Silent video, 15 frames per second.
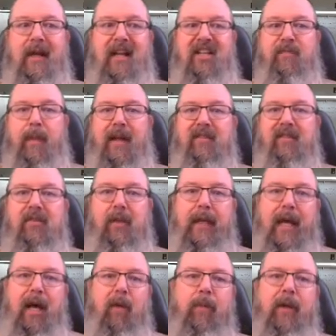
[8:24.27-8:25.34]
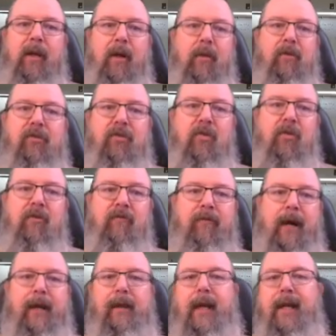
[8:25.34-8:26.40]
It's basically helping another student
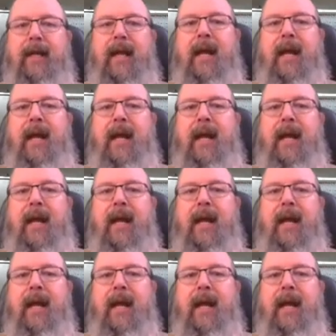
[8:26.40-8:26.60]
violate